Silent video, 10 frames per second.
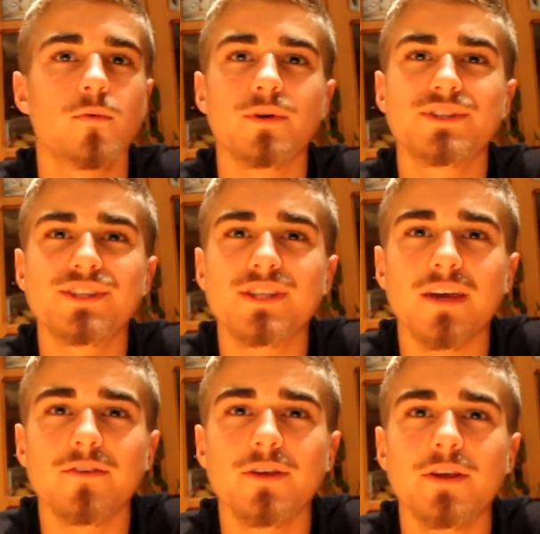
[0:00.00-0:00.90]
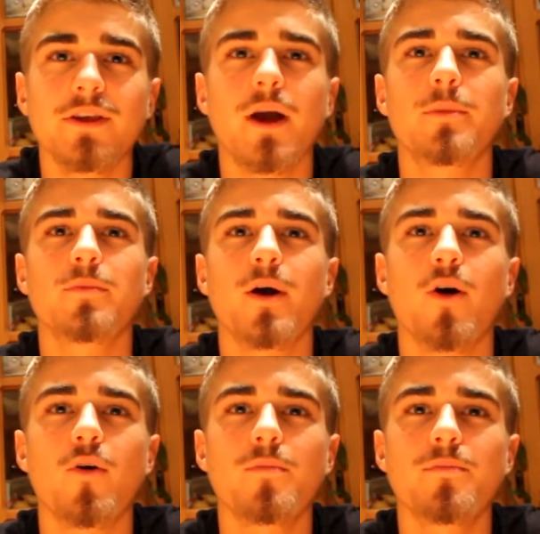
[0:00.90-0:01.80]
What's this, David? You come into my
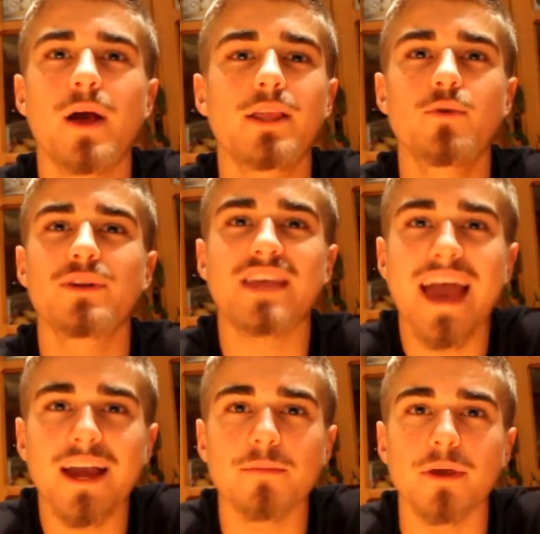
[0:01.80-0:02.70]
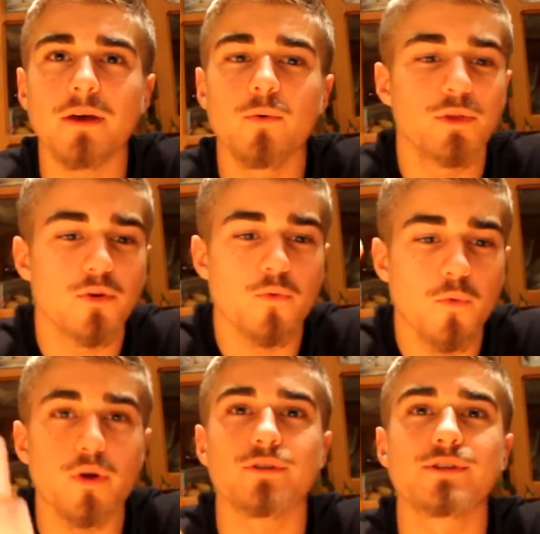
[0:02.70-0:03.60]
home and you attack me with your
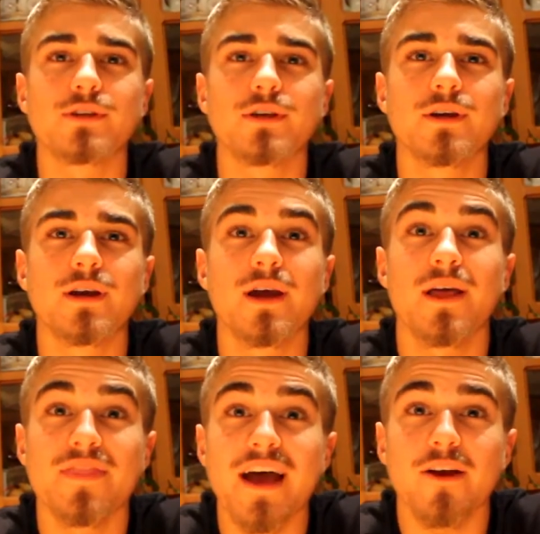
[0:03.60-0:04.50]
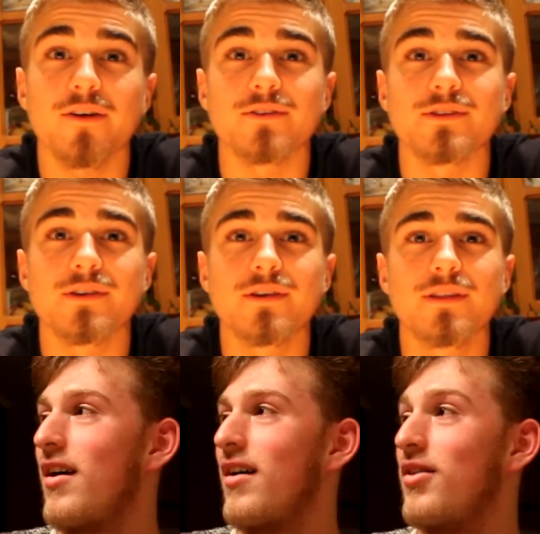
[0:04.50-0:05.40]
words. That hurts.
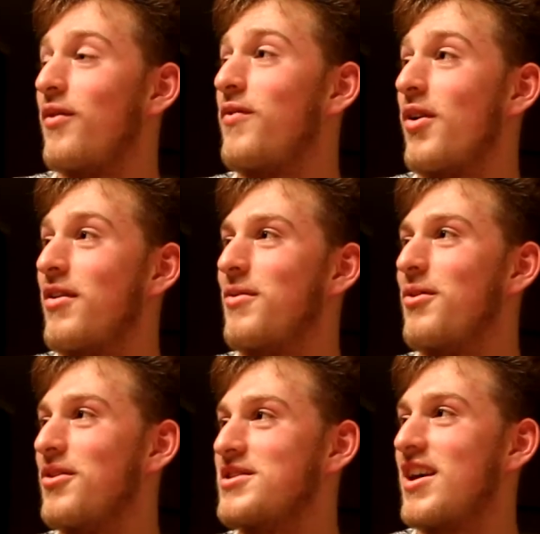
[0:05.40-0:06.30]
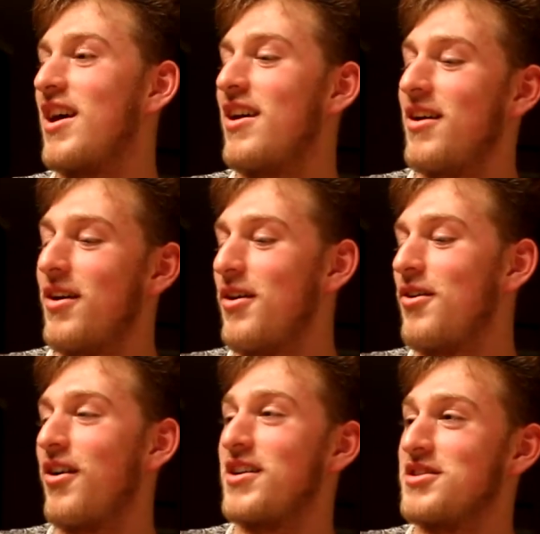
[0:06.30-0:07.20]
The phony wars, eh? Or
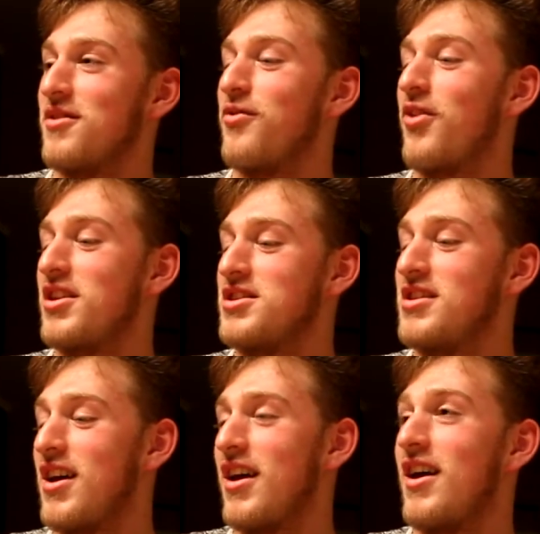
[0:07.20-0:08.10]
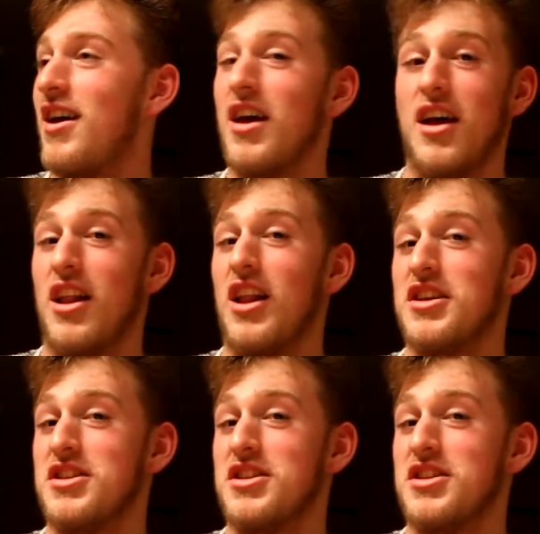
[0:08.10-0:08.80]
as the French say, Les